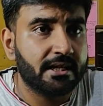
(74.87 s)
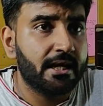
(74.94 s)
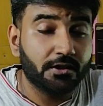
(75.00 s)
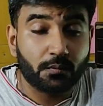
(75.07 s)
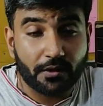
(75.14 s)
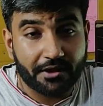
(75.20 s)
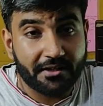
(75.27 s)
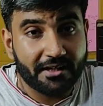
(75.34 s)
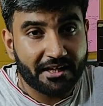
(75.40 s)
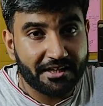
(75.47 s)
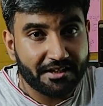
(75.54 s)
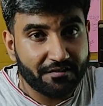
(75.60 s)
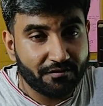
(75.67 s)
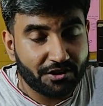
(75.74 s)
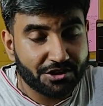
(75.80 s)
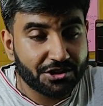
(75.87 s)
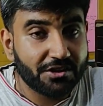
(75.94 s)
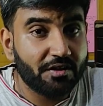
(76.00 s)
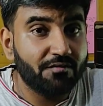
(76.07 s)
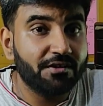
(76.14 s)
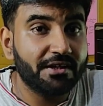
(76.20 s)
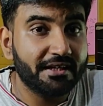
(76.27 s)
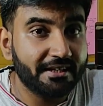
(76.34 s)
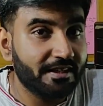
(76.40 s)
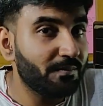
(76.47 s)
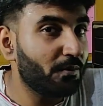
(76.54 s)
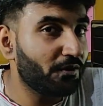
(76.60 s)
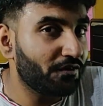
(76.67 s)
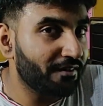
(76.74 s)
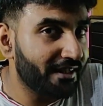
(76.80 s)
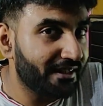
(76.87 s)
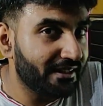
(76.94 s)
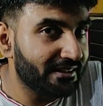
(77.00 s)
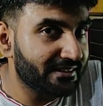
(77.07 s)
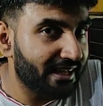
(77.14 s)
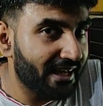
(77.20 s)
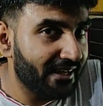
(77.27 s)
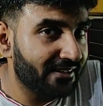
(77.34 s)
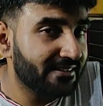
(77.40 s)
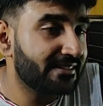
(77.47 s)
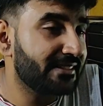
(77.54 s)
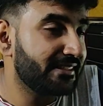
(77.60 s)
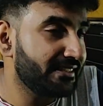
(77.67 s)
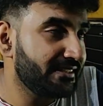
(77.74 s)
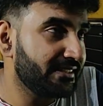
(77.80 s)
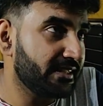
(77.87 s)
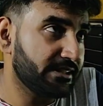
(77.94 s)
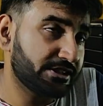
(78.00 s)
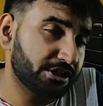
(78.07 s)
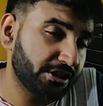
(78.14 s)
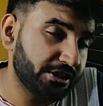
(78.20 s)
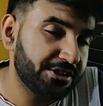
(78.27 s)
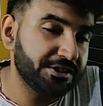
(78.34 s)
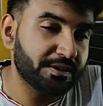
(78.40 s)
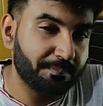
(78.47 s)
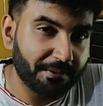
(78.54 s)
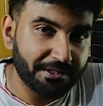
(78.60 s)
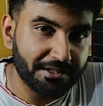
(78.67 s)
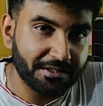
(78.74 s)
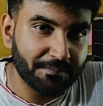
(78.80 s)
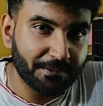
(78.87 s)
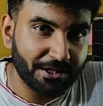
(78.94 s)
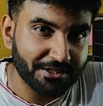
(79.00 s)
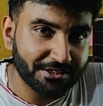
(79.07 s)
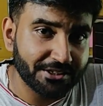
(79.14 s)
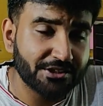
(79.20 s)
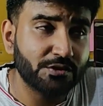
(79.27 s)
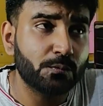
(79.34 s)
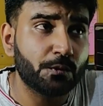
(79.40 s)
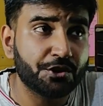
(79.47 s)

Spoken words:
The 2019 version of the Indian Motor Vehicles Act sees a surge in the penalty prices,